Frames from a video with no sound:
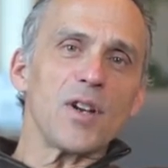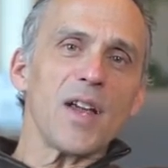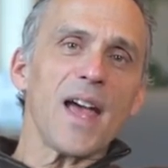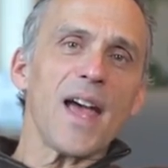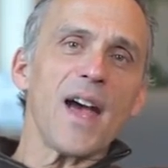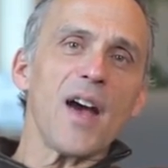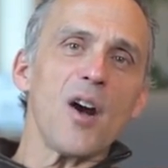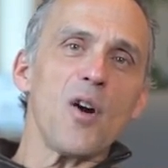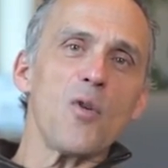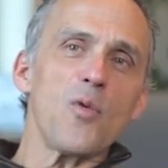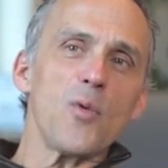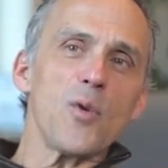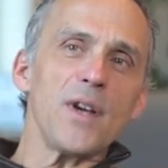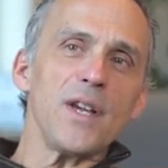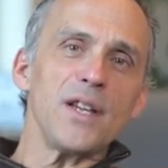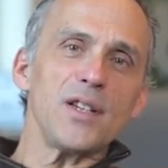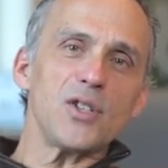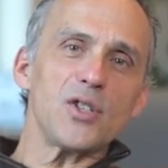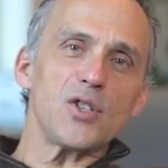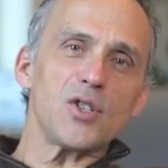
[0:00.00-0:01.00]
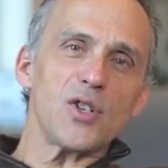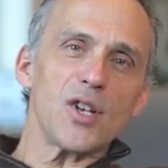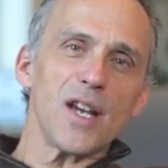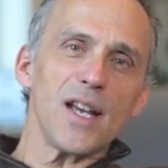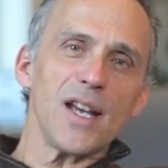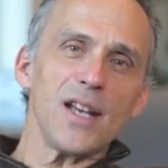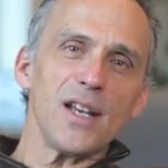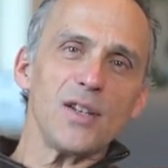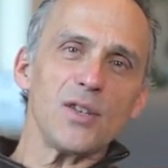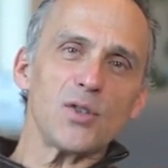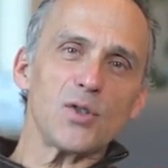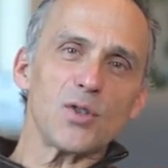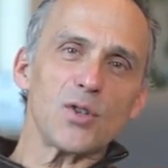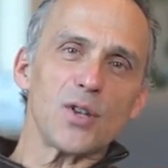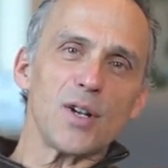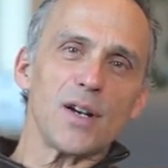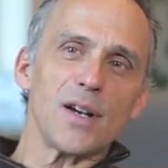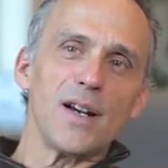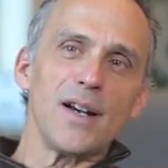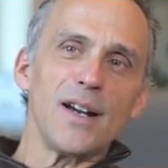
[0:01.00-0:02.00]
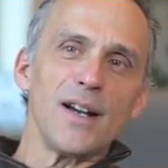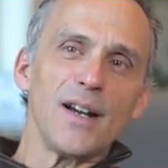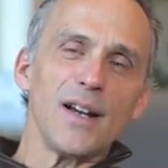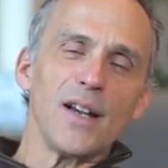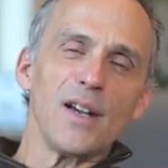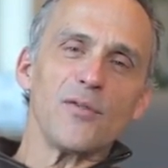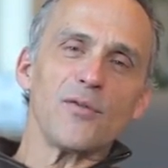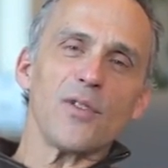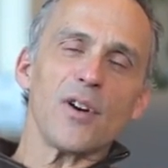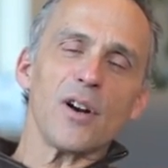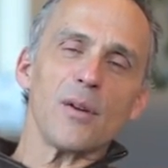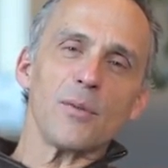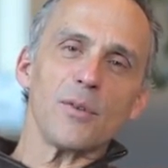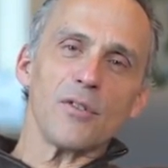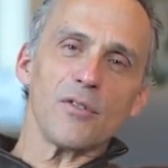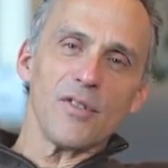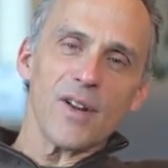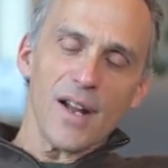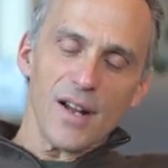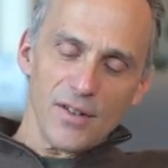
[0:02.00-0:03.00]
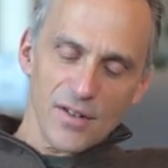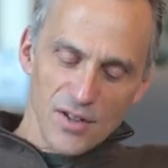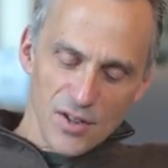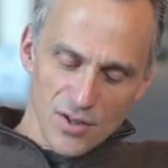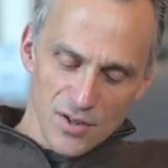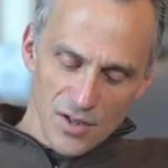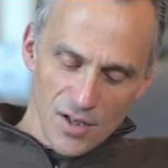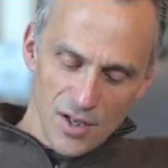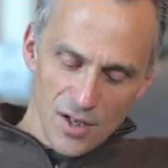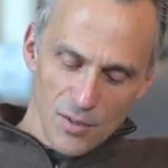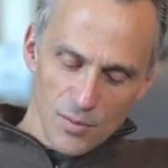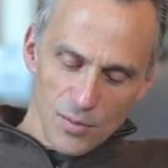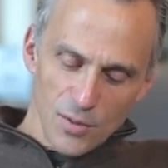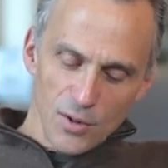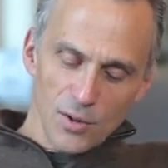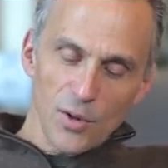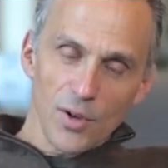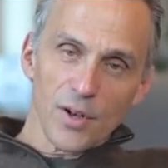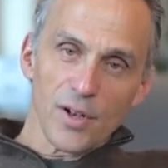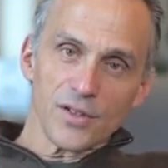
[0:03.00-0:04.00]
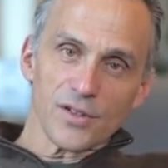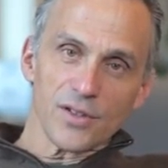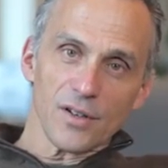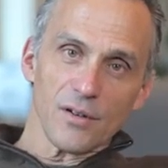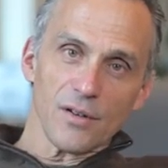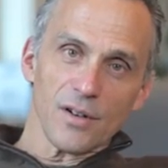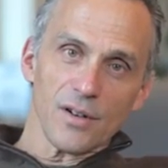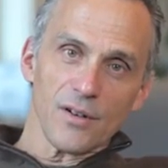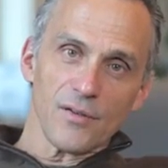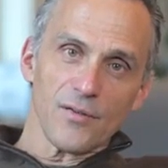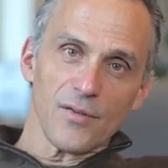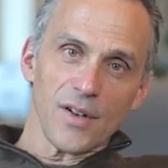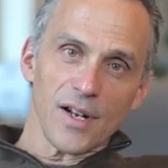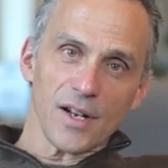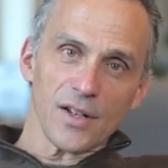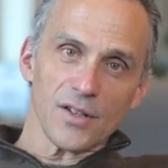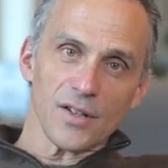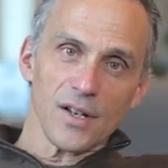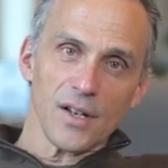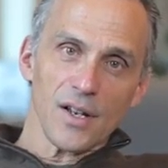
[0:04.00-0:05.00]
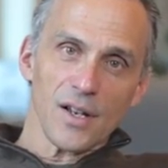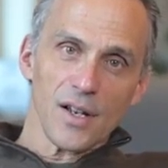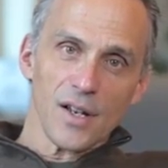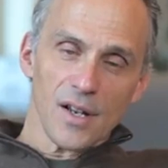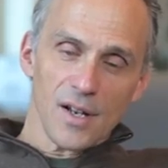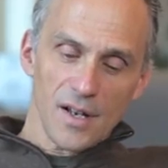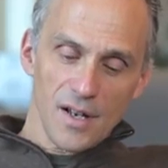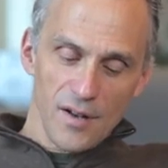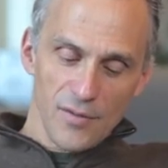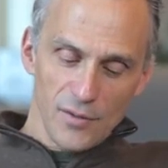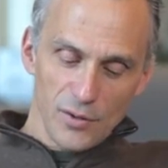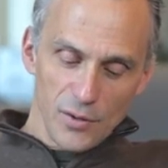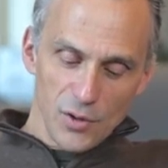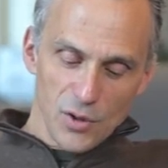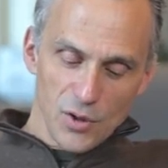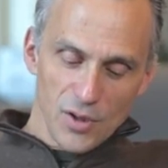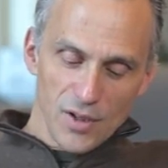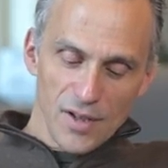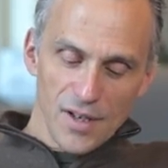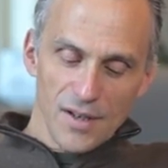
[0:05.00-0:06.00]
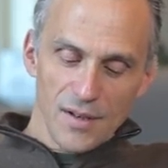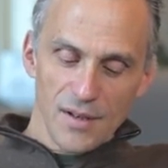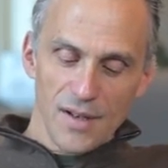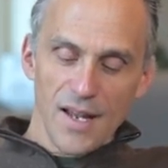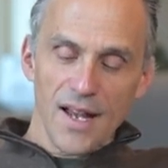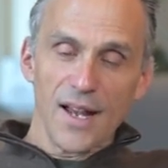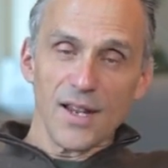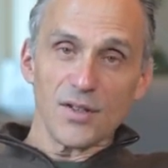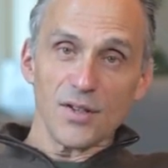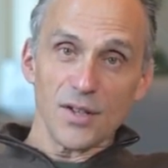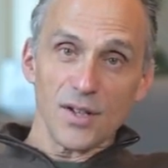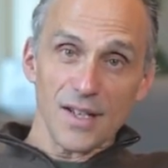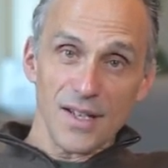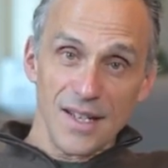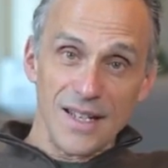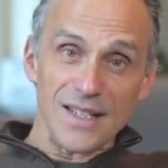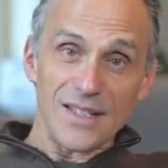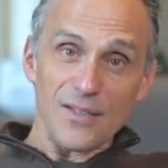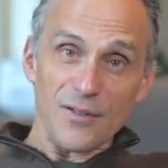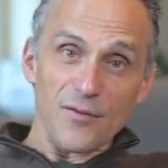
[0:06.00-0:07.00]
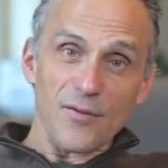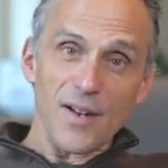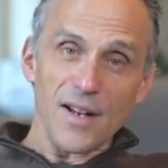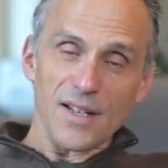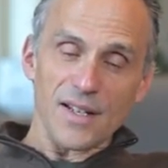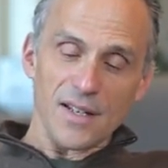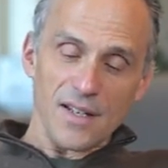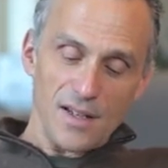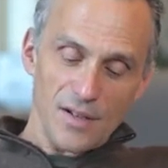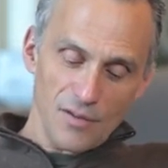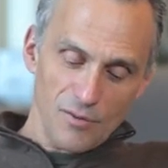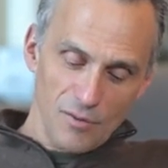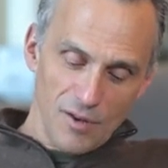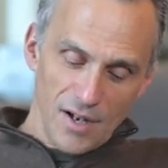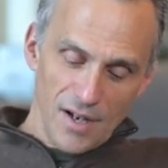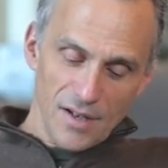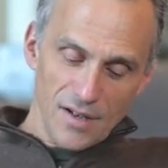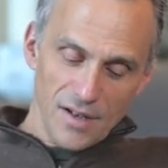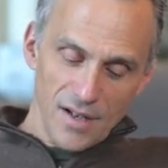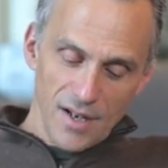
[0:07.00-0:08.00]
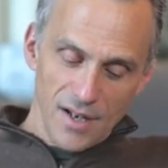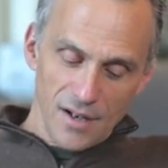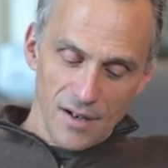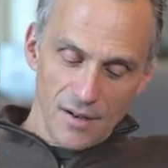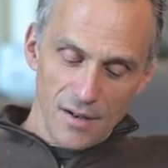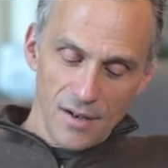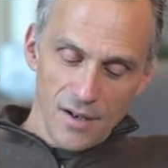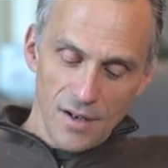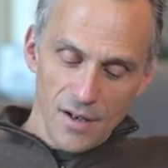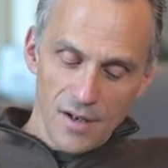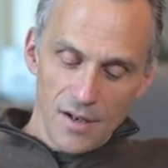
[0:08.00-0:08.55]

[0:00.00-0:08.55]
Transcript: How we change the environment around us will also affect evolution as it is affecting it right now.